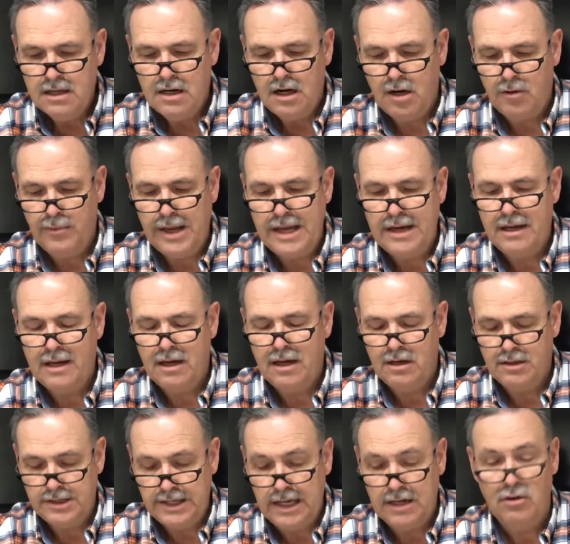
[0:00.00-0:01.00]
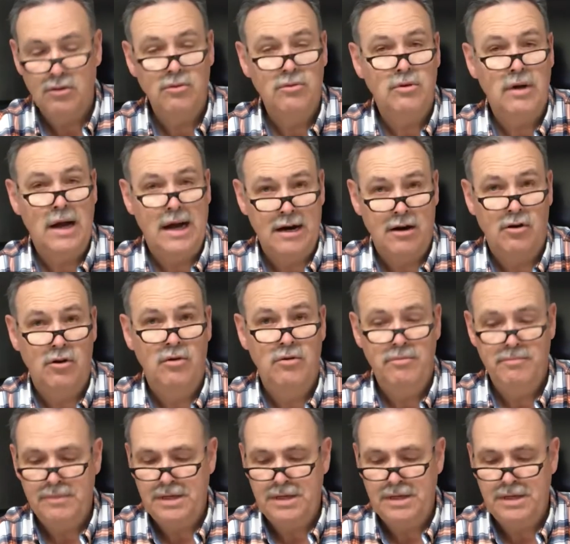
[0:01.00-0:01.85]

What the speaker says: A yellow arrow